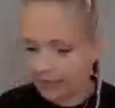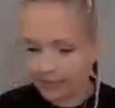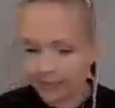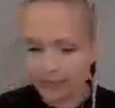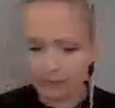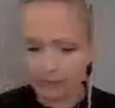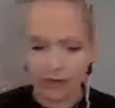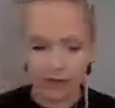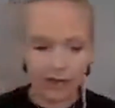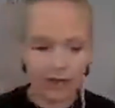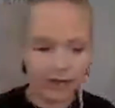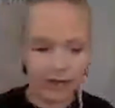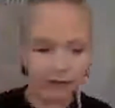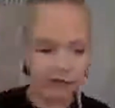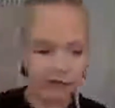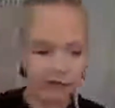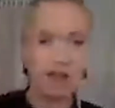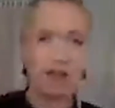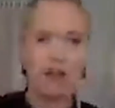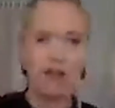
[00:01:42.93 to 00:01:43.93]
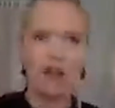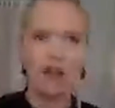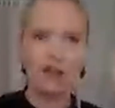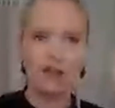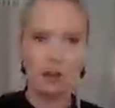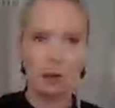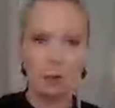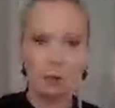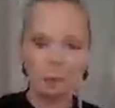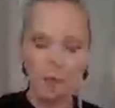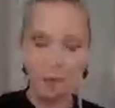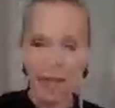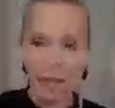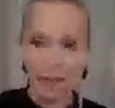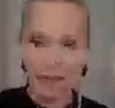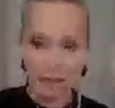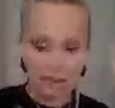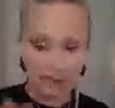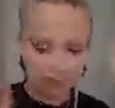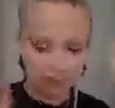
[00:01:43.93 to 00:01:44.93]
see what else. So
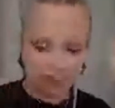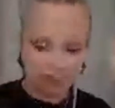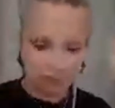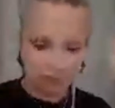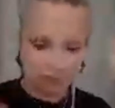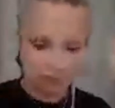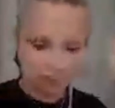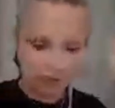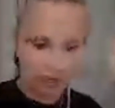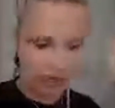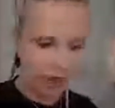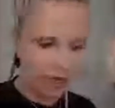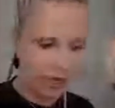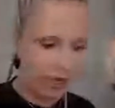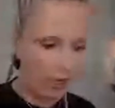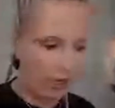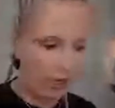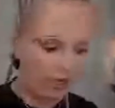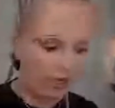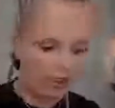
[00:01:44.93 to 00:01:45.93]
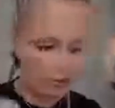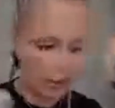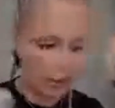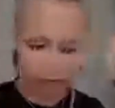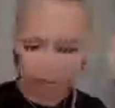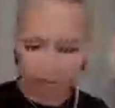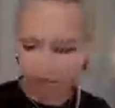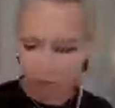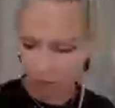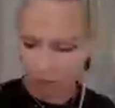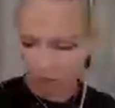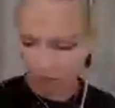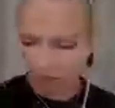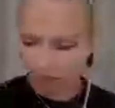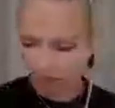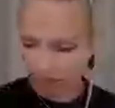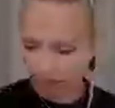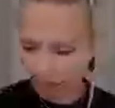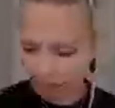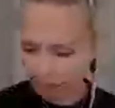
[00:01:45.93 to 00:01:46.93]
paper, glue roll,
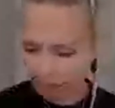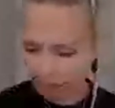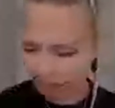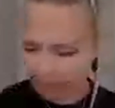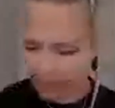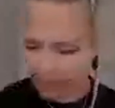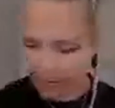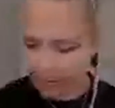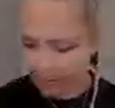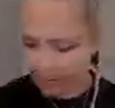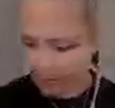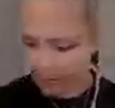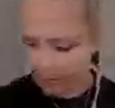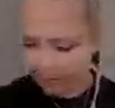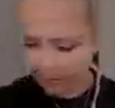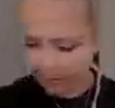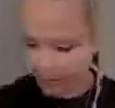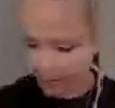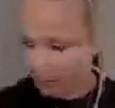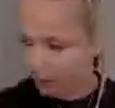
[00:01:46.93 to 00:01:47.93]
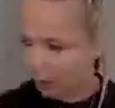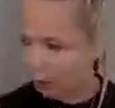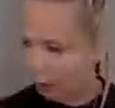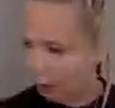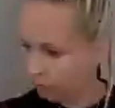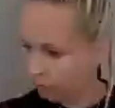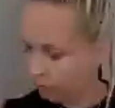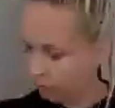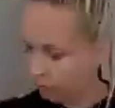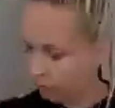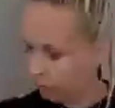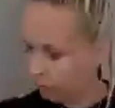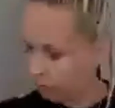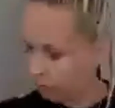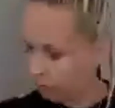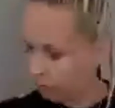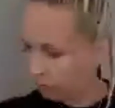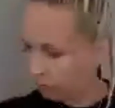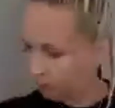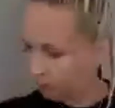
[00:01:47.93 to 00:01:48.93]
tape, glue,
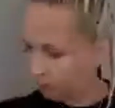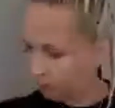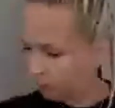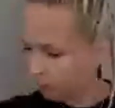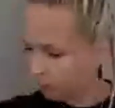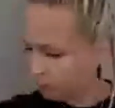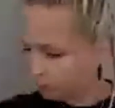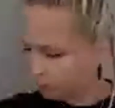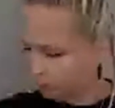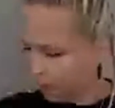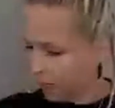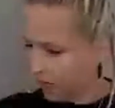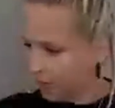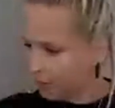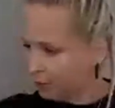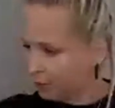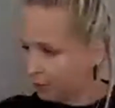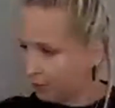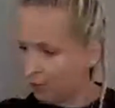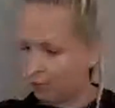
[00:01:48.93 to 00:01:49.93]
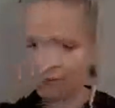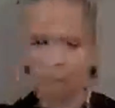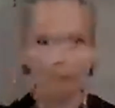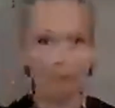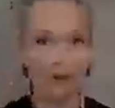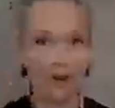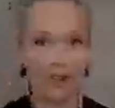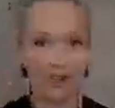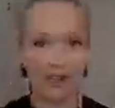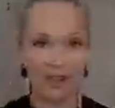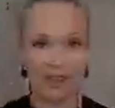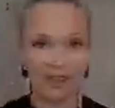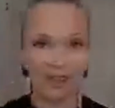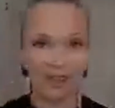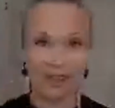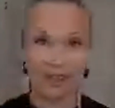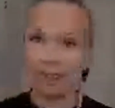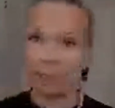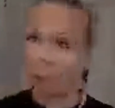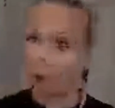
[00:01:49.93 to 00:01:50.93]
paint,
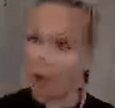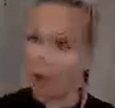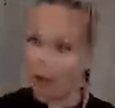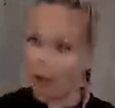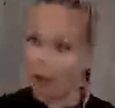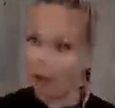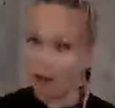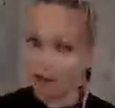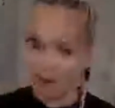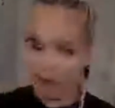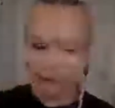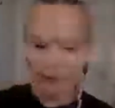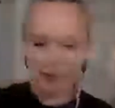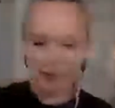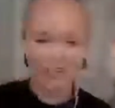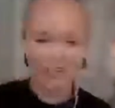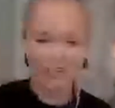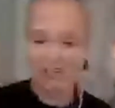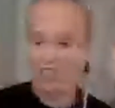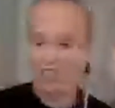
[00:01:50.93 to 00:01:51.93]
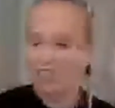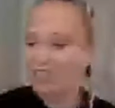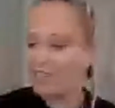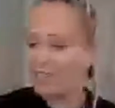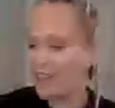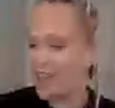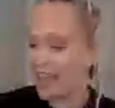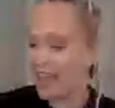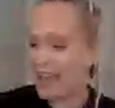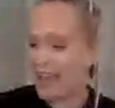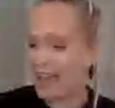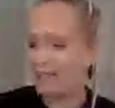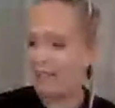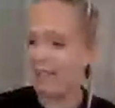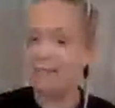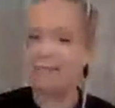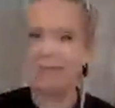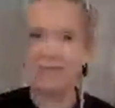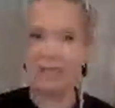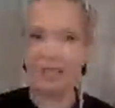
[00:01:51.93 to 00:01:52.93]
brushes, water for your brushes,
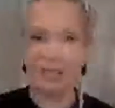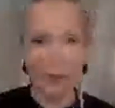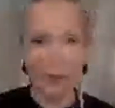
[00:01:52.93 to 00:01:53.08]
tissue